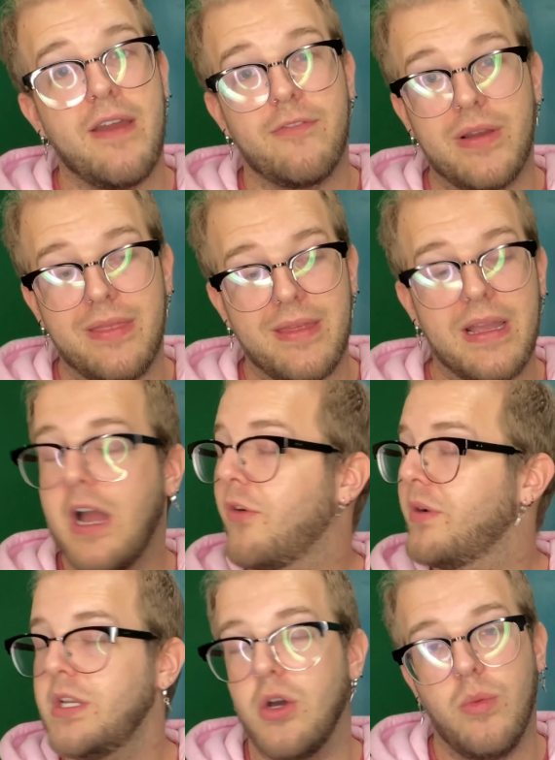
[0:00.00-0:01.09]
everything. I
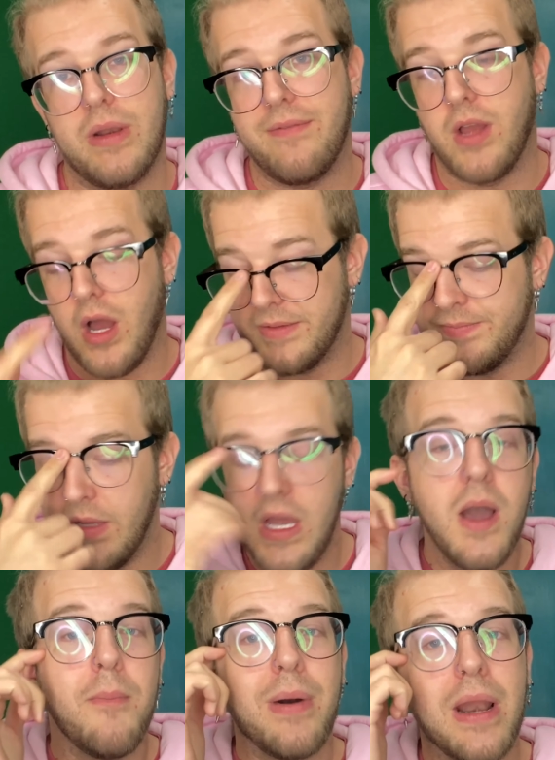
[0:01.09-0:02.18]
already know what I've gotten,
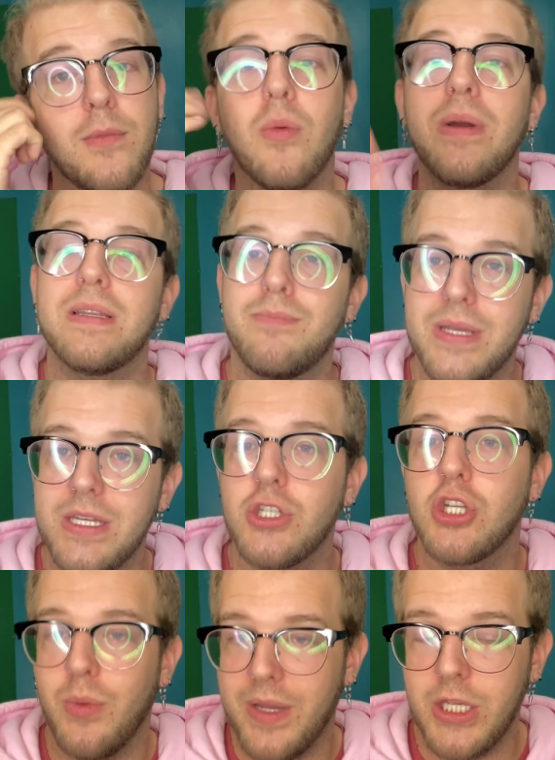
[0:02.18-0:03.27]
but I'm going to be
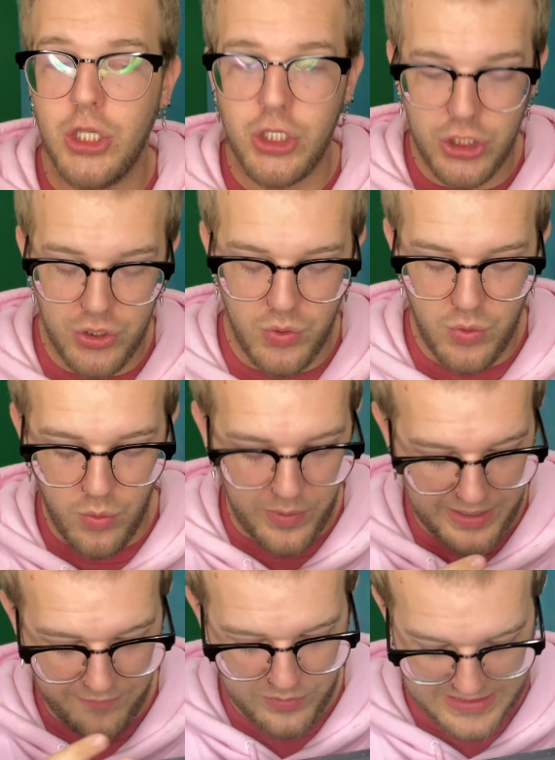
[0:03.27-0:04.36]
showing you what
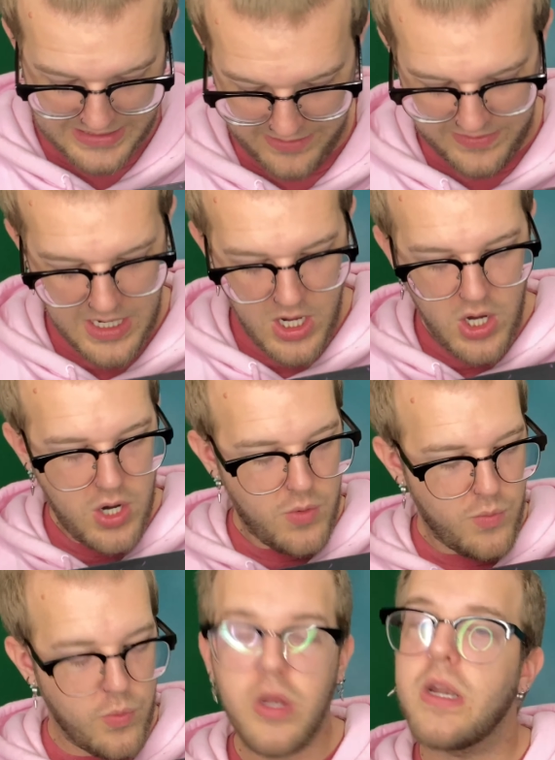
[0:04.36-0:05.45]
I've received.
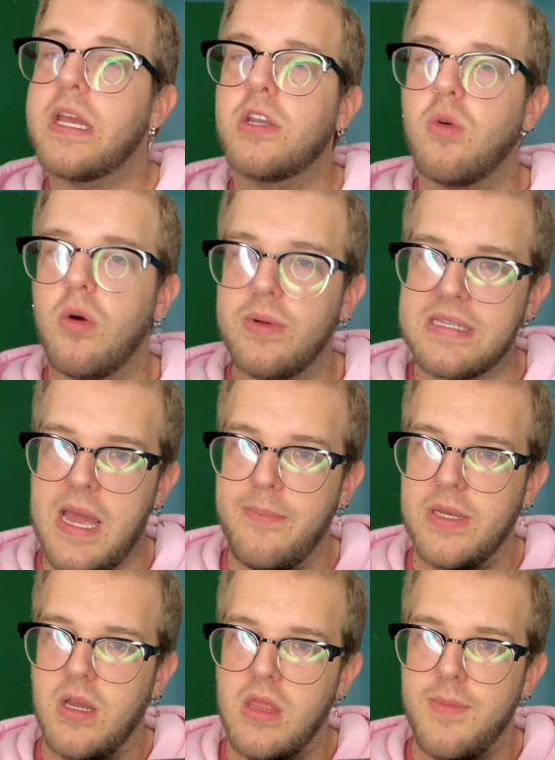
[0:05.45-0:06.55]
We're gonna ignore what's
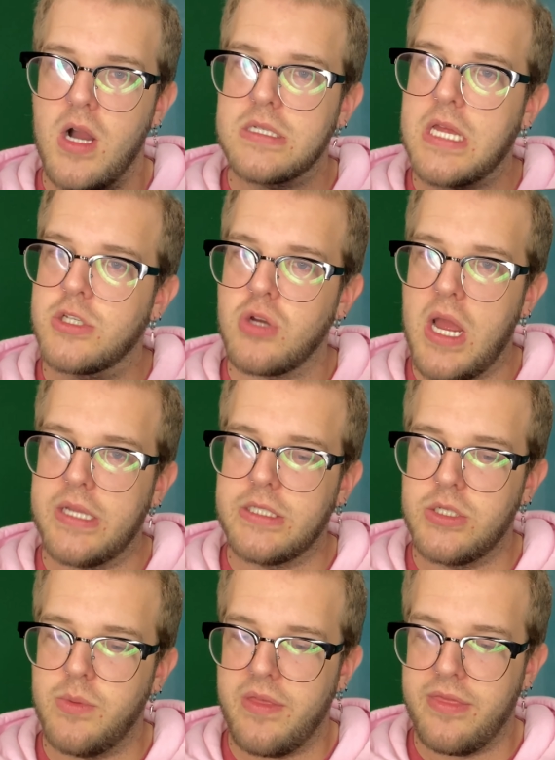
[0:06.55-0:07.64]
happening on the box. I tried to
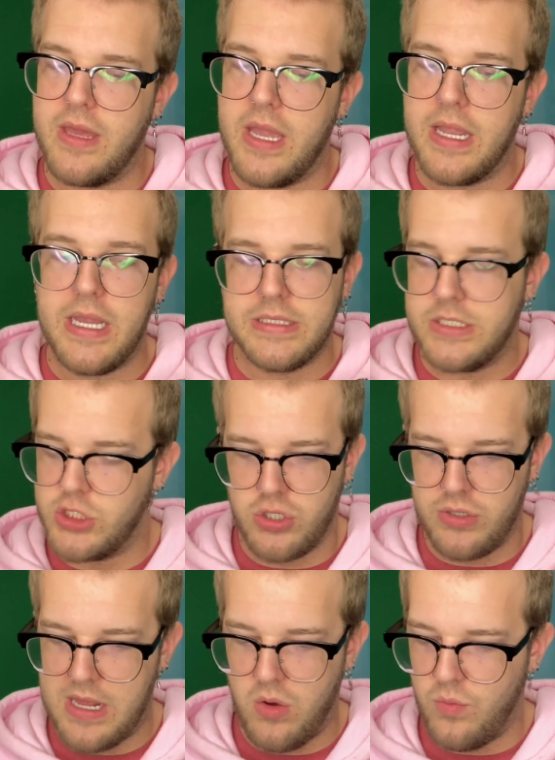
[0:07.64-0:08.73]
do a thing, it didn't
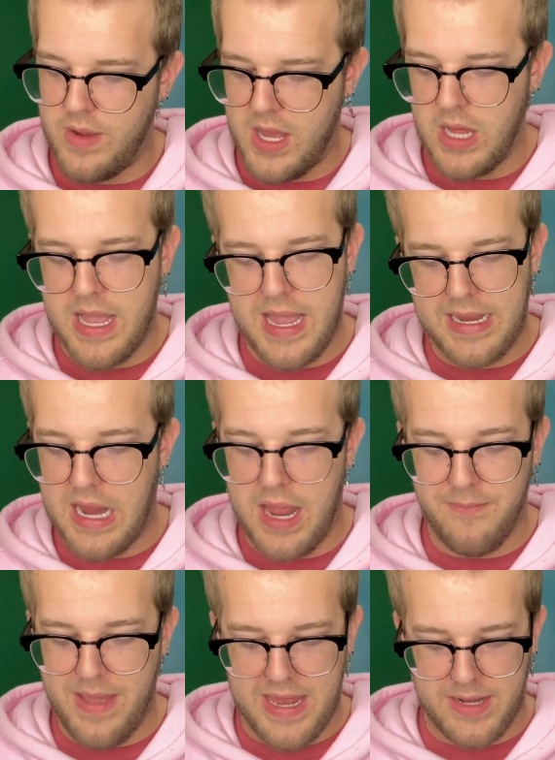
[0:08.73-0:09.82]
turn out well, and I'm
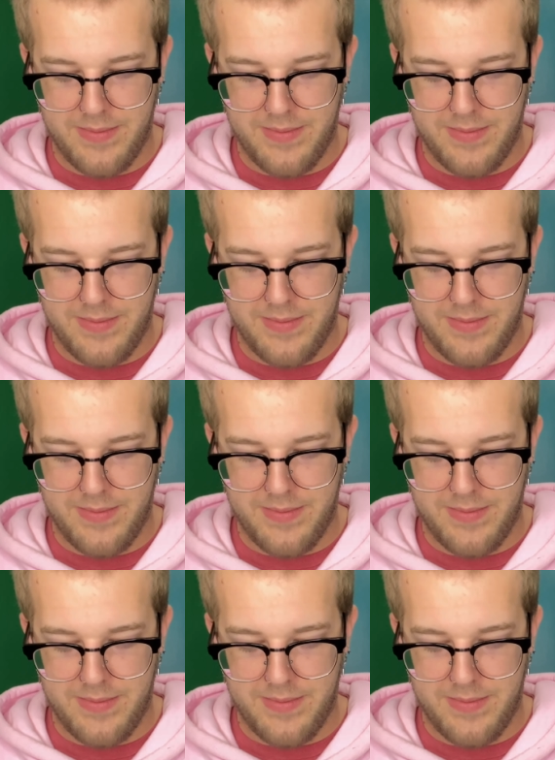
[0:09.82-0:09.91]
mad